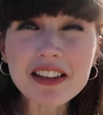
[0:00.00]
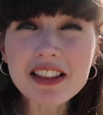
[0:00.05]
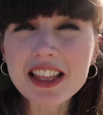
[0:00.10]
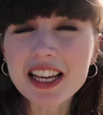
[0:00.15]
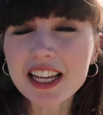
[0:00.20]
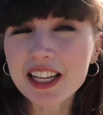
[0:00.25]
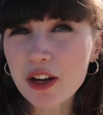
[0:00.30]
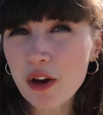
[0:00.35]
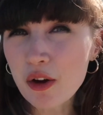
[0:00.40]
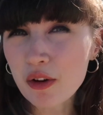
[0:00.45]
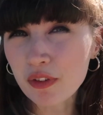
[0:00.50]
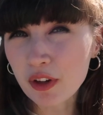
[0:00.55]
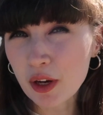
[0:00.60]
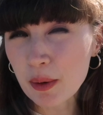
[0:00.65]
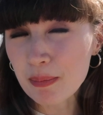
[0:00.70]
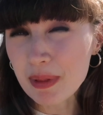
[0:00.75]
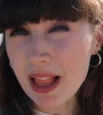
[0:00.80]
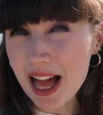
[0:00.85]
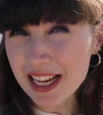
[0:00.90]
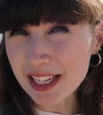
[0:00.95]
to think of
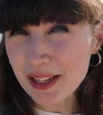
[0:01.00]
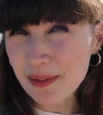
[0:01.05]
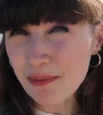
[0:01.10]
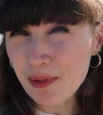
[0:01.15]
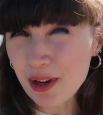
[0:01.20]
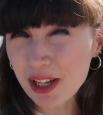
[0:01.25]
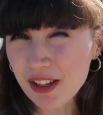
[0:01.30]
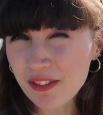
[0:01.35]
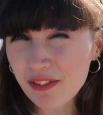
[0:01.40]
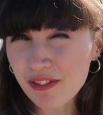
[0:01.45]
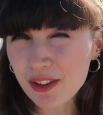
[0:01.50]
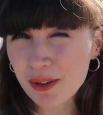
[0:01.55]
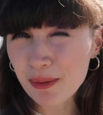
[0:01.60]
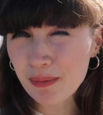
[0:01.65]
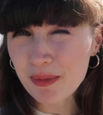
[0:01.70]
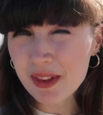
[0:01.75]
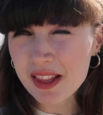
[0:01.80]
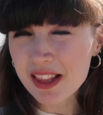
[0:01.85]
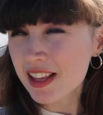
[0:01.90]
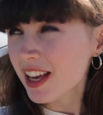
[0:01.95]
her black and white
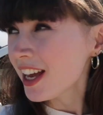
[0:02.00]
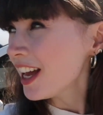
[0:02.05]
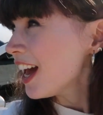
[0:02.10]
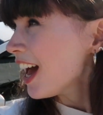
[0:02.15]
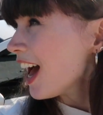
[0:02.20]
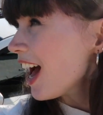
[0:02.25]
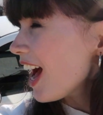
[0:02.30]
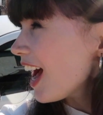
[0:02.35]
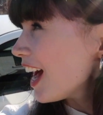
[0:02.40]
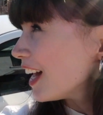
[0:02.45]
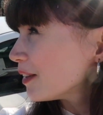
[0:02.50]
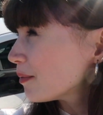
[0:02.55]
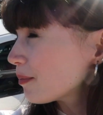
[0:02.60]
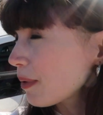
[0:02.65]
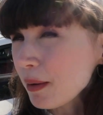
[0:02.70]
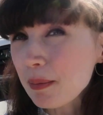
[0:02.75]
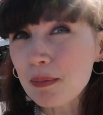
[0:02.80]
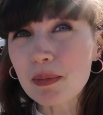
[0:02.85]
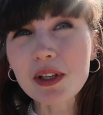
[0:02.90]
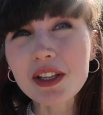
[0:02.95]
films, and
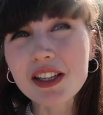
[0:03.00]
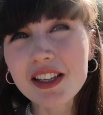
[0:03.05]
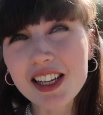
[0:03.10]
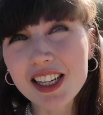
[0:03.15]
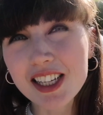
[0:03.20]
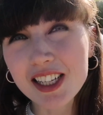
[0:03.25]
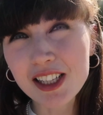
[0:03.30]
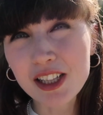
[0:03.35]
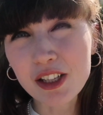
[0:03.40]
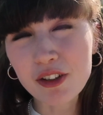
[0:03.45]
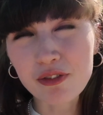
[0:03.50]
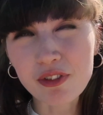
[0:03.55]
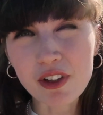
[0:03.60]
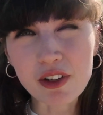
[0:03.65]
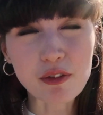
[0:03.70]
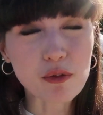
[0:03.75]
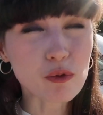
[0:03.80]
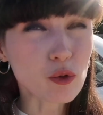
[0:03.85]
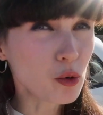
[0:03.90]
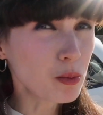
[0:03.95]
my particular
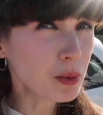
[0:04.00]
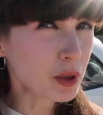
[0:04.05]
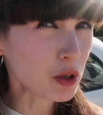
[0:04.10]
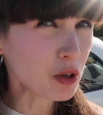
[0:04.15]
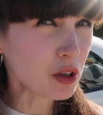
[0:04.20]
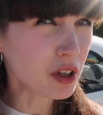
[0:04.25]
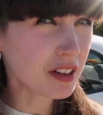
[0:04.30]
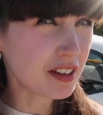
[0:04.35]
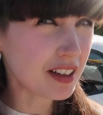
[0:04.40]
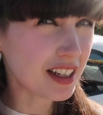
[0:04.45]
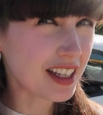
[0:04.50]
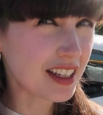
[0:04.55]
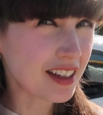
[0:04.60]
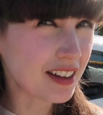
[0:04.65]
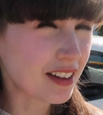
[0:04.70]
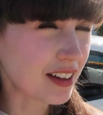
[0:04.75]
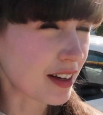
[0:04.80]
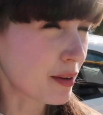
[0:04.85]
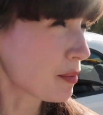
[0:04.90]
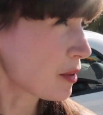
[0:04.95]
favourite, Roman Holiday,
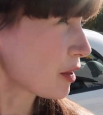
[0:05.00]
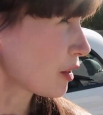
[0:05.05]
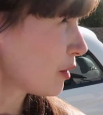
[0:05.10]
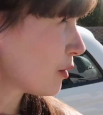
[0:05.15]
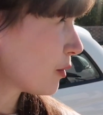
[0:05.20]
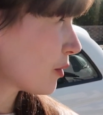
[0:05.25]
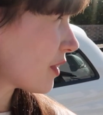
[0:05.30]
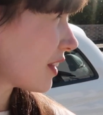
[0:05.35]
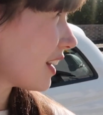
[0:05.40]
comes a close